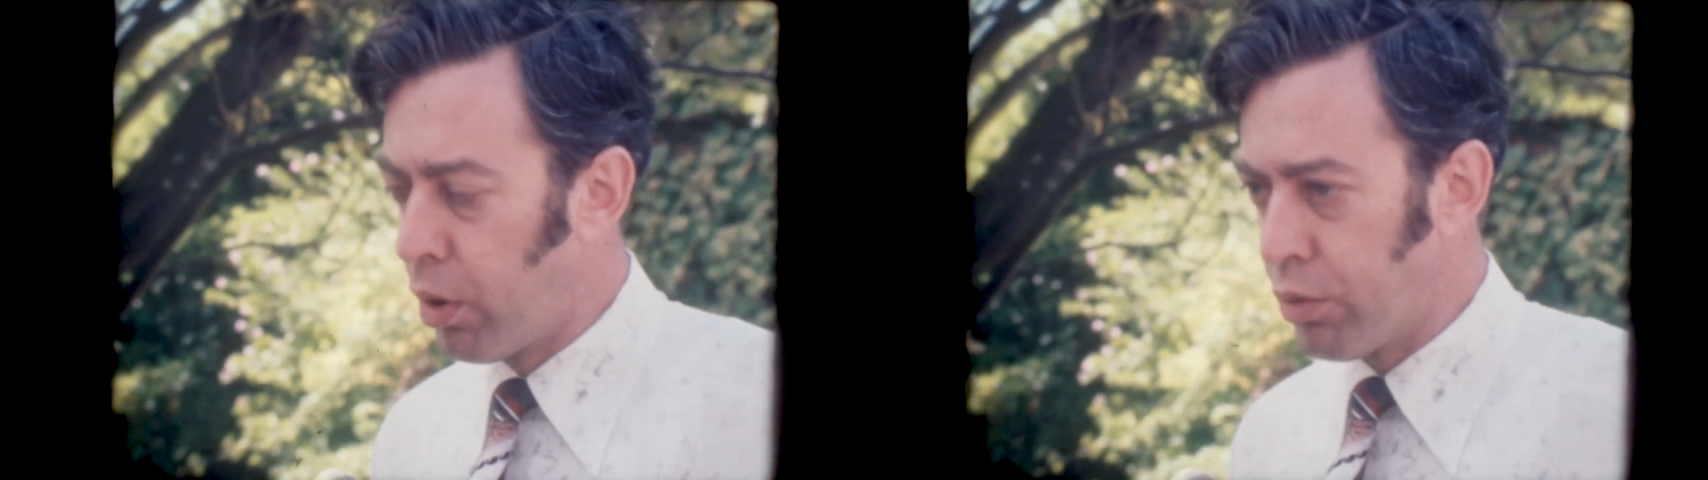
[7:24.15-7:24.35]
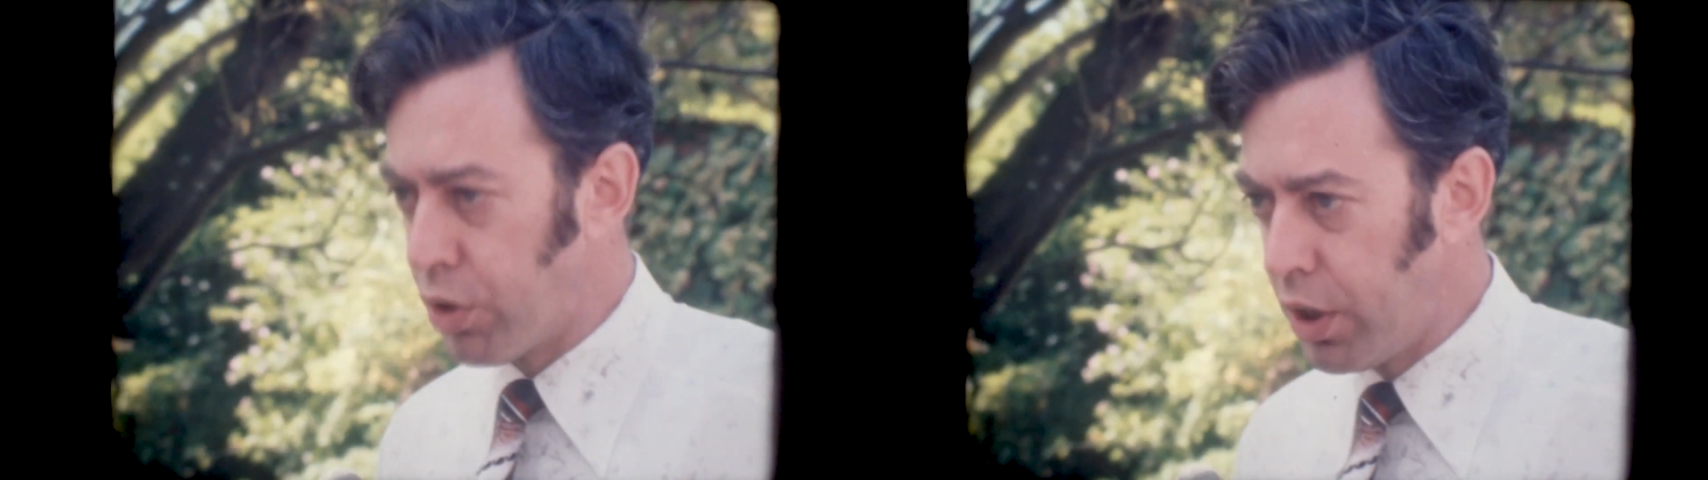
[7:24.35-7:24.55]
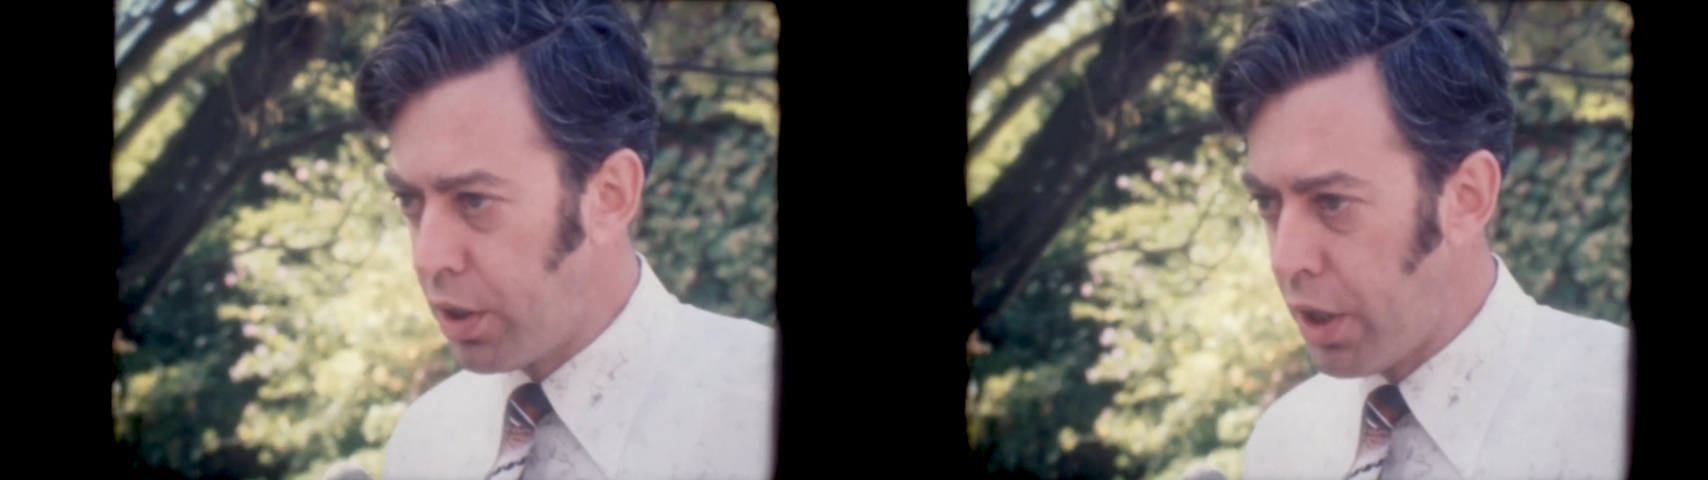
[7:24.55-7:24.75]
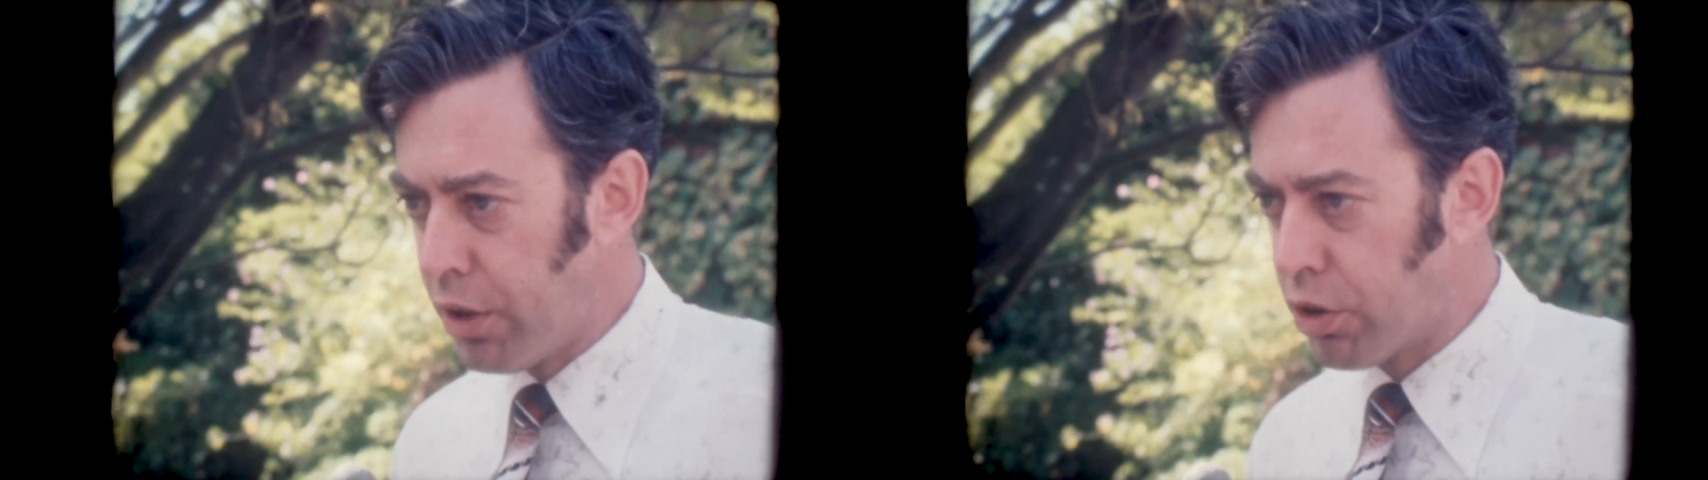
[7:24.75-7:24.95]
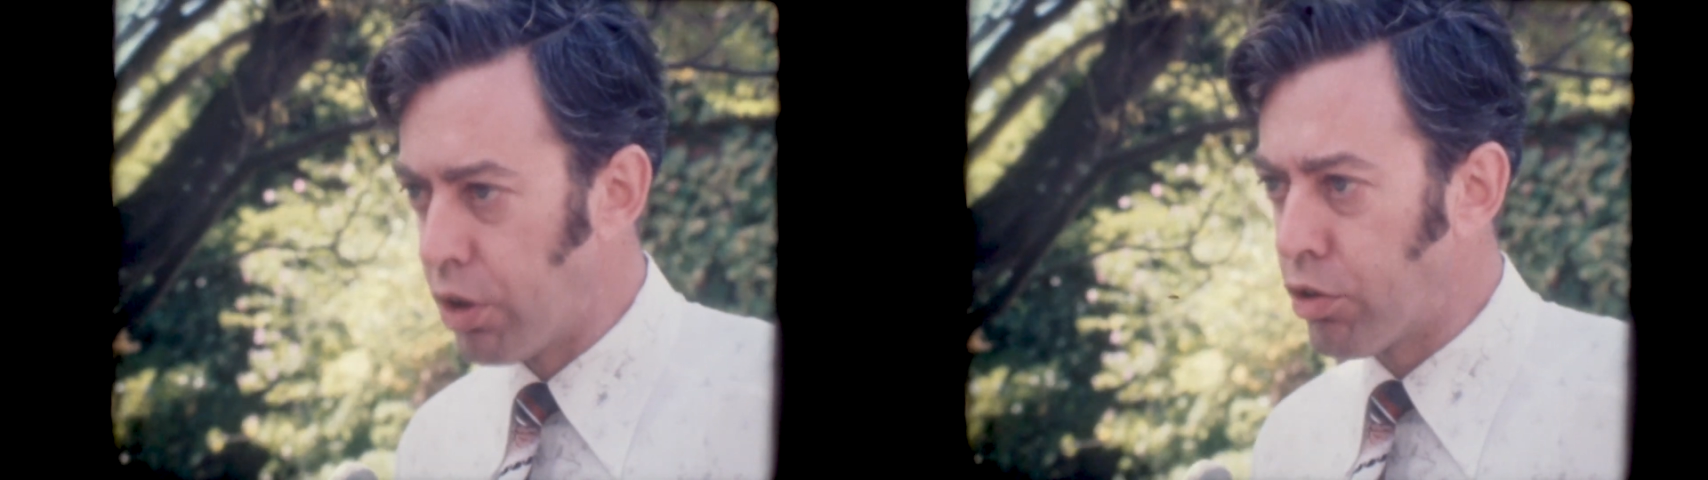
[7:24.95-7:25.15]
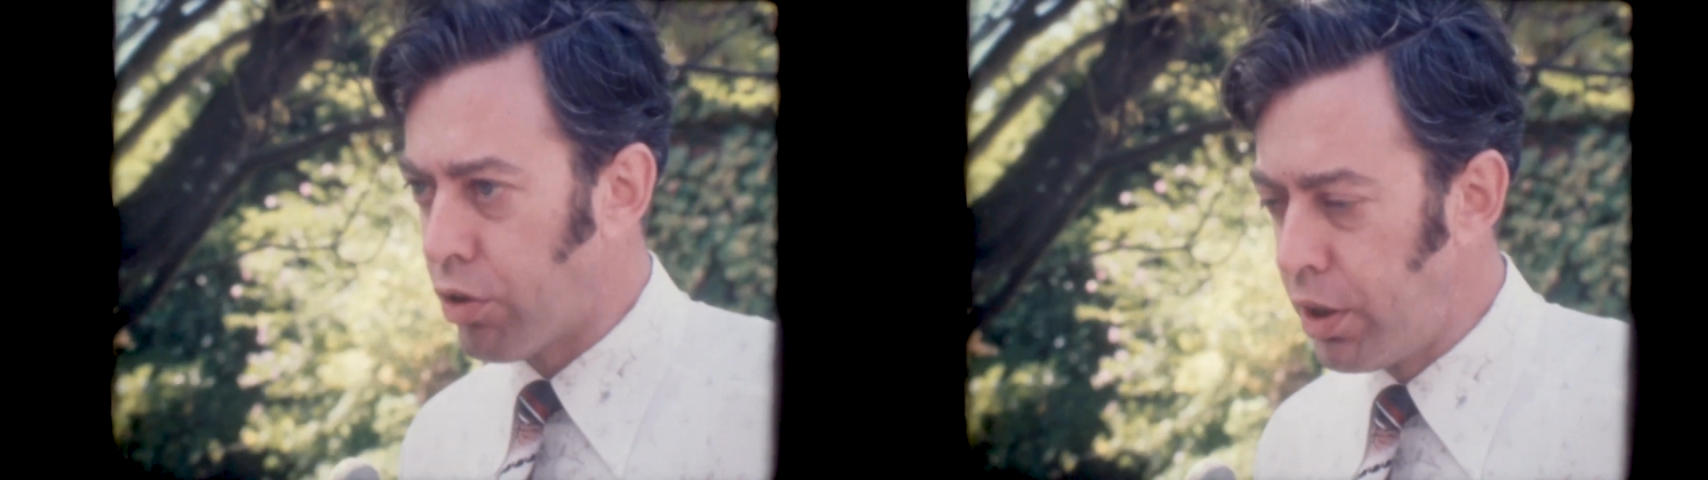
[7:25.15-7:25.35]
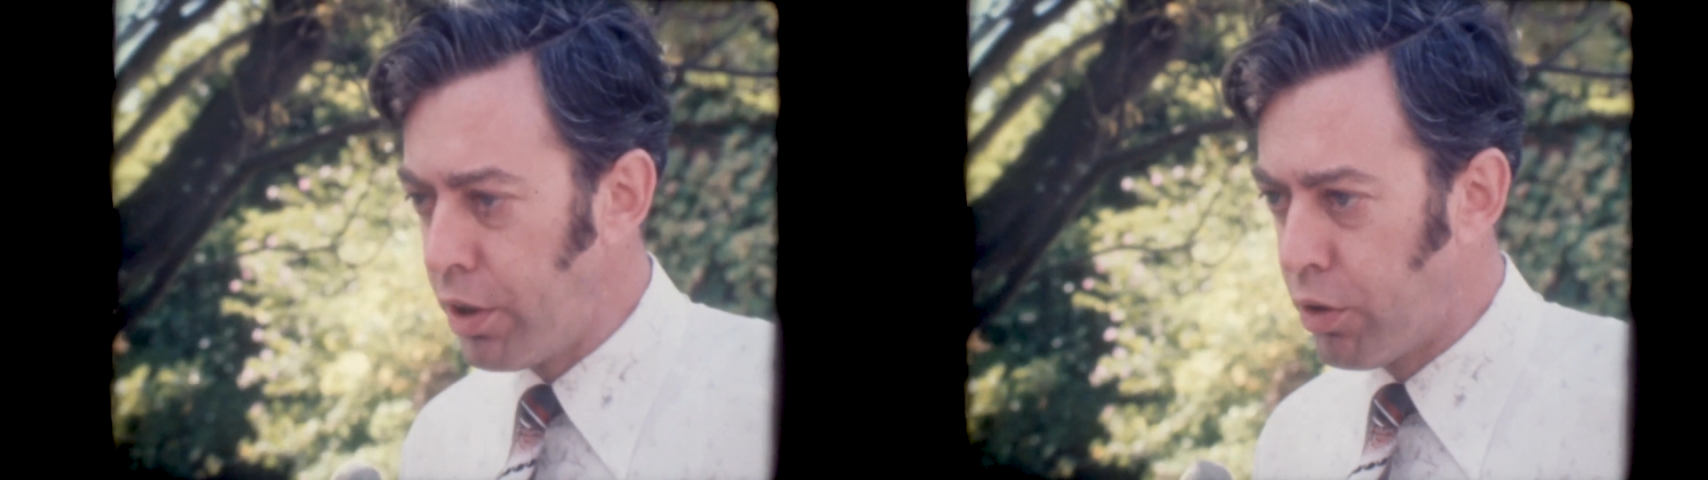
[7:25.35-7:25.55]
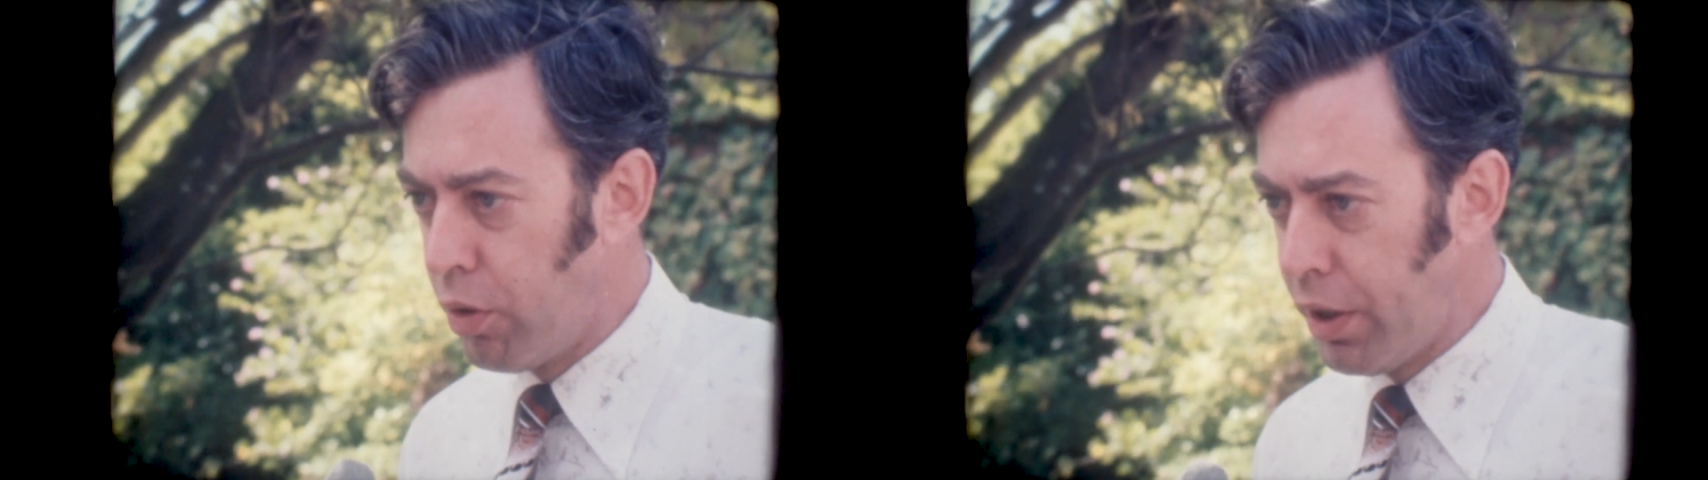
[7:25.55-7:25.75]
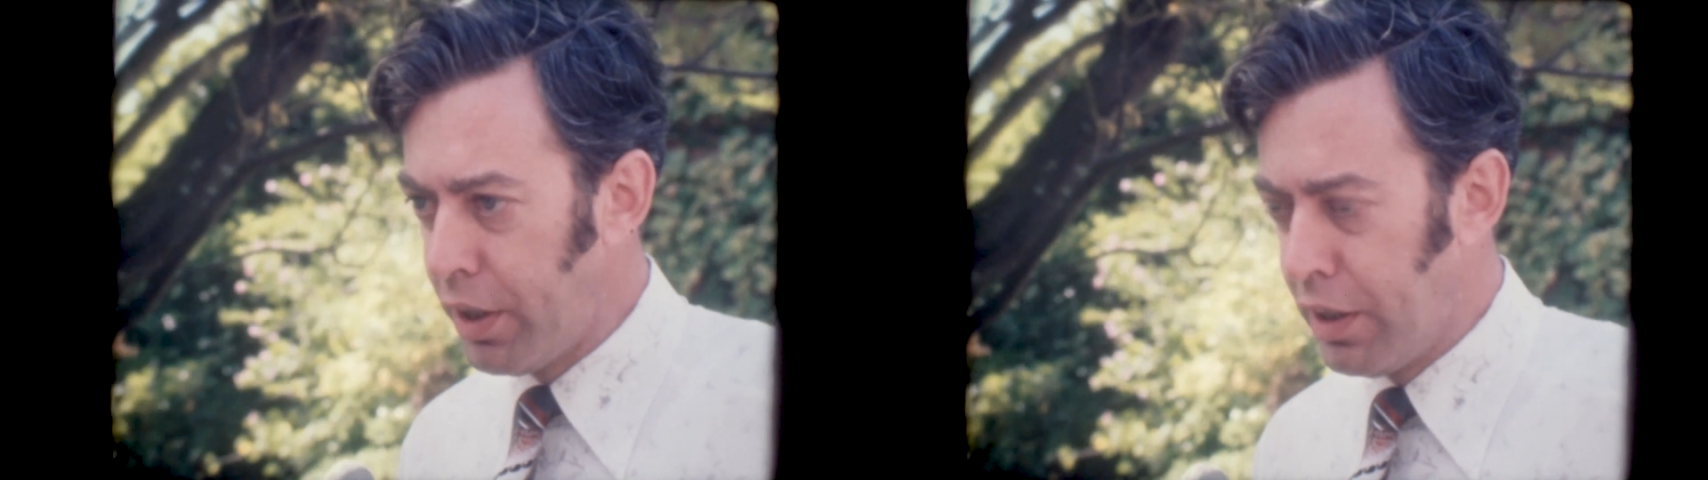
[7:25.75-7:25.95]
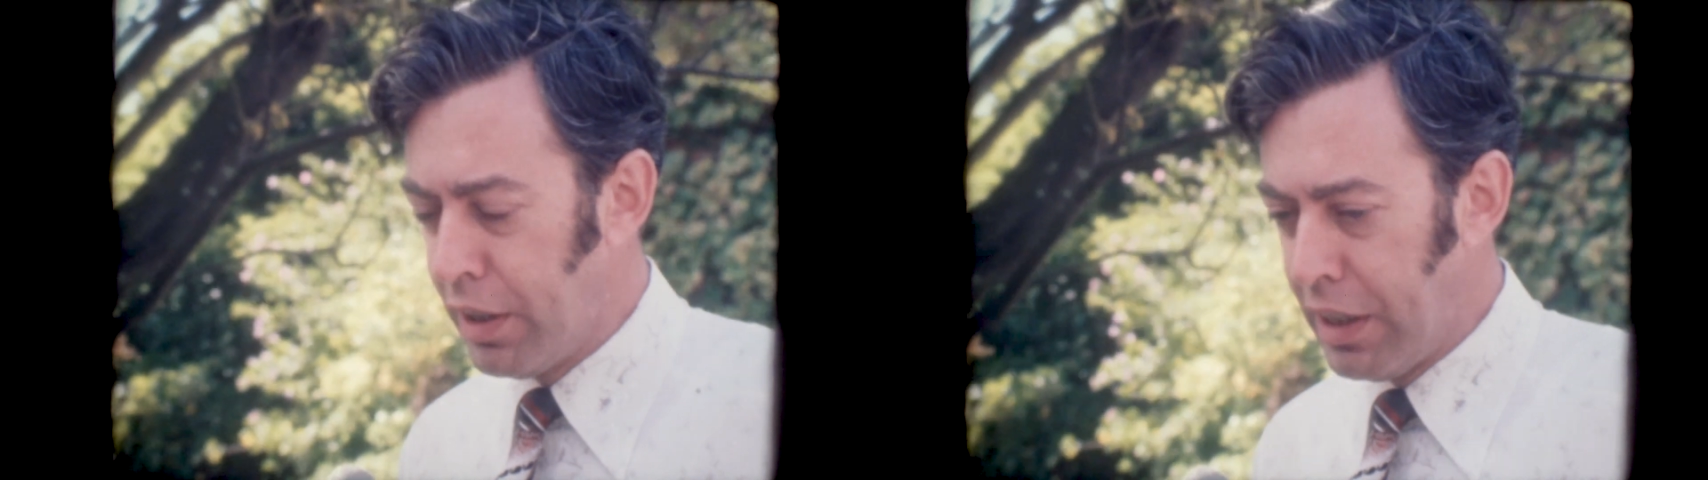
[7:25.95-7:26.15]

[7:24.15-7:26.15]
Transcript: what was then known as Australia Calling.